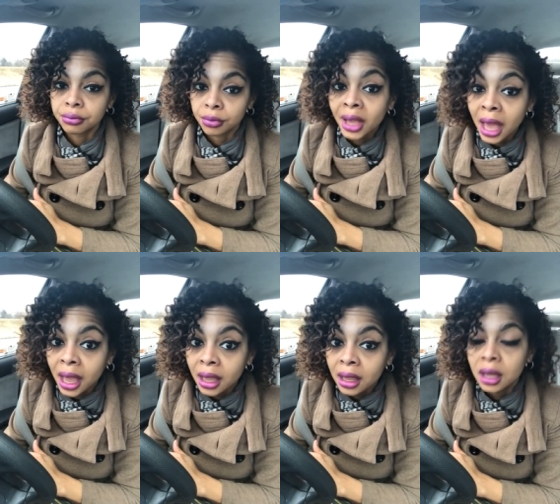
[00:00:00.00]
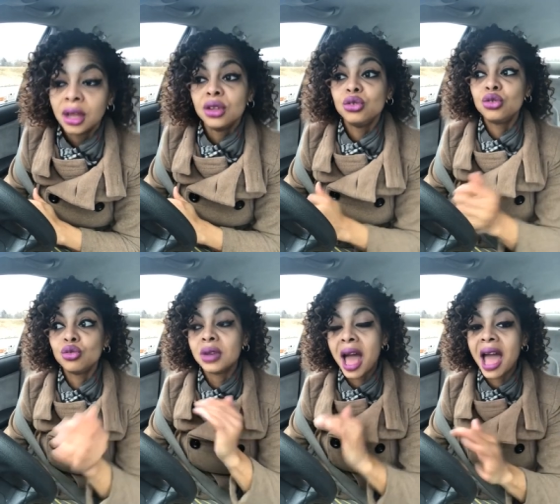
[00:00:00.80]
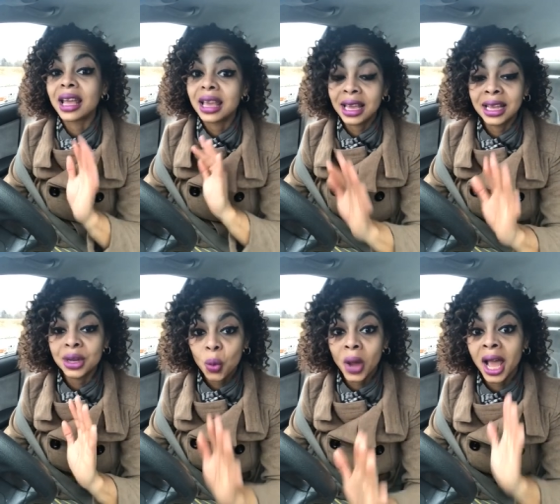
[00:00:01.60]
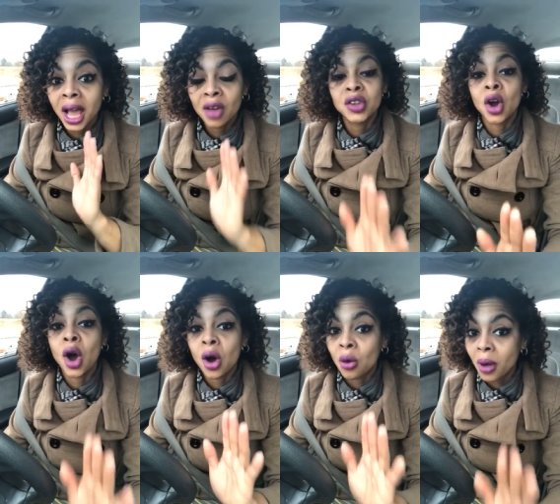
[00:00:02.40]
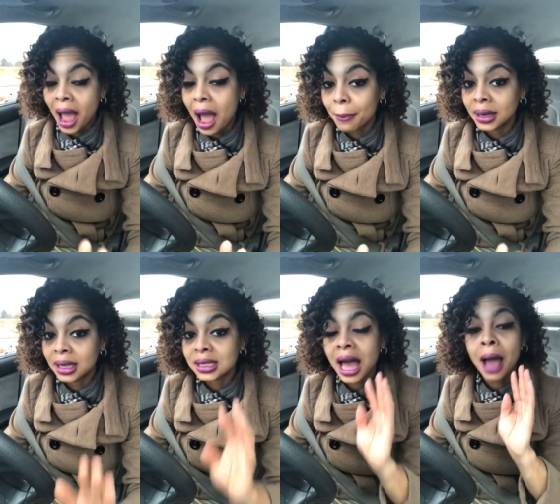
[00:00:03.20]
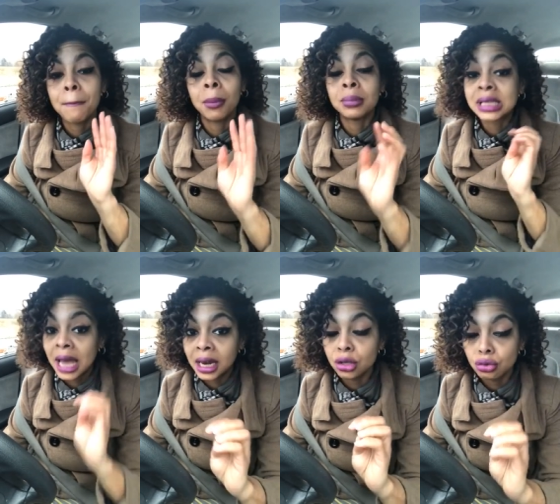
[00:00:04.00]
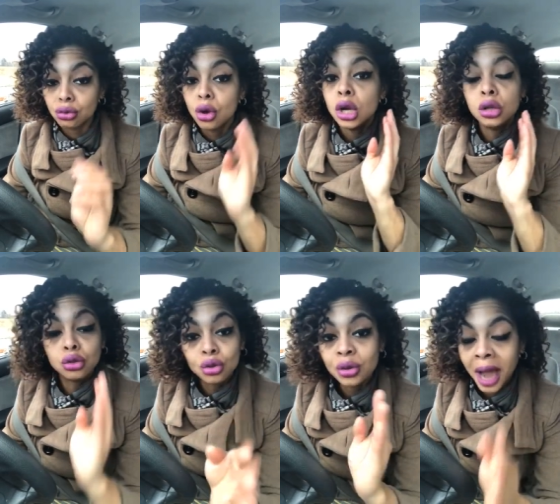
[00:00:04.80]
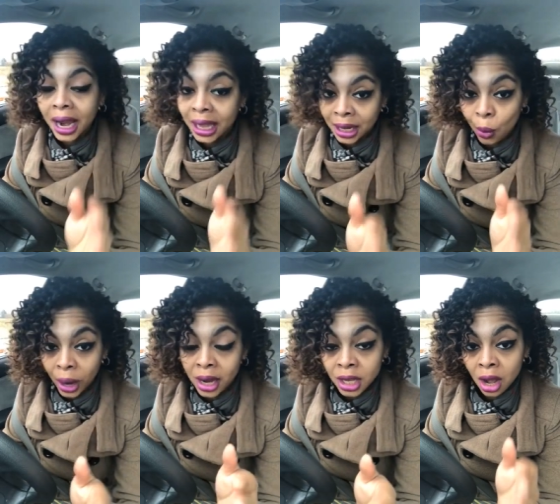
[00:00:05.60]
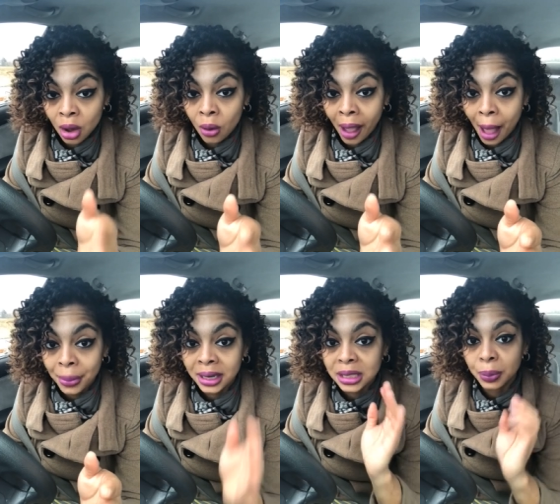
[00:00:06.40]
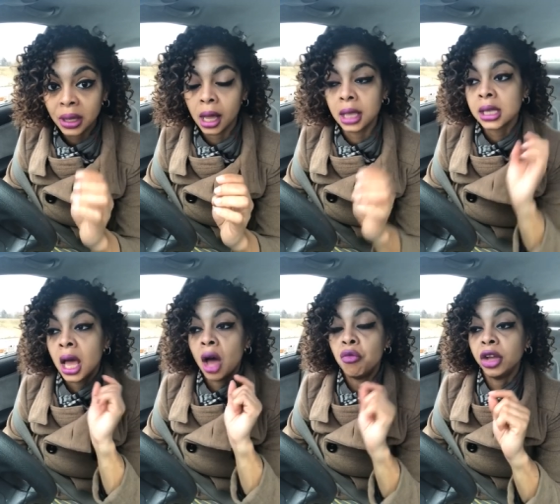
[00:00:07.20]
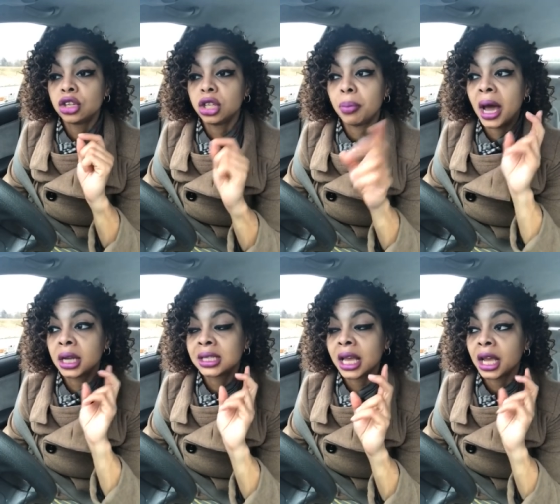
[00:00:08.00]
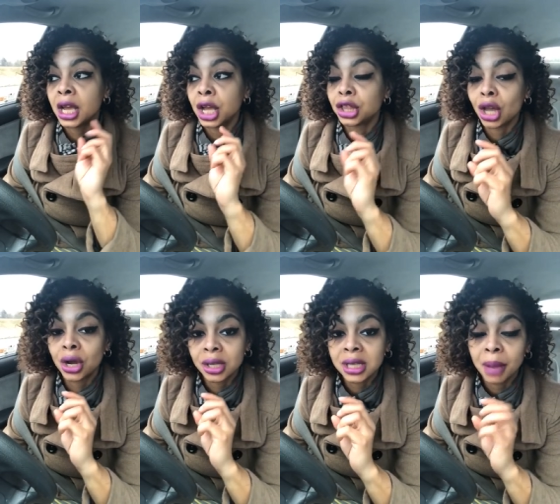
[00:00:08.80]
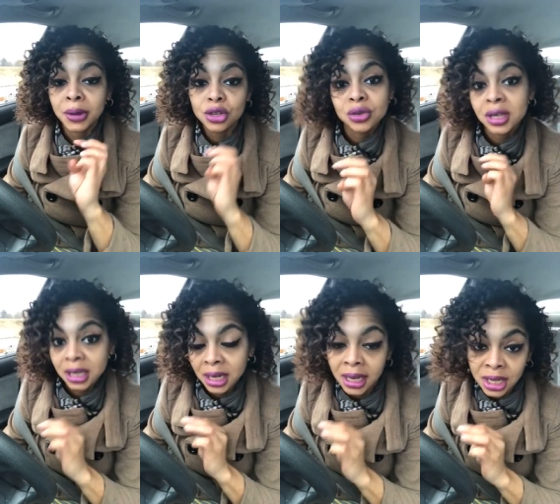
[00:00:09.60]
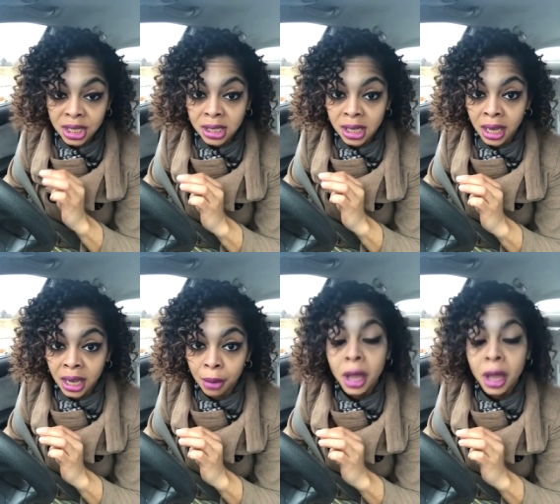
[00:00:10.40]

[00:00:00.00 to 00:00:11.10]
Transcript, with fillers: Okay? Do not get in the way of your own happiness. I'm telling you, do not get in the way of your own happiness because eventually by the second and third time that you done did that shit to him